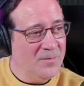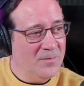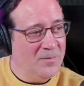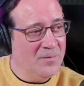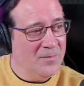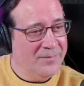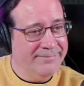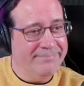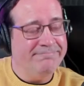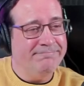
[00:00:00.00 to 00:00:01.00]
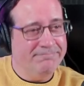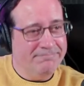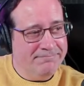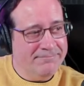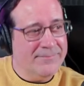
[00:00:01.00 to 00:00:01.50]

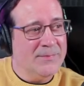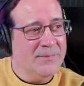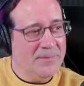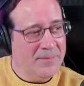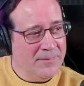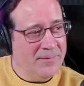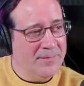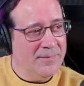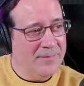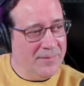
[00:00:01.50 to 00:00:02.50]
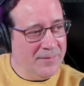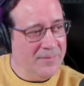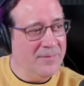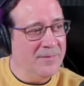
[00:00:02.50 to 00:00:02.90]
(silent)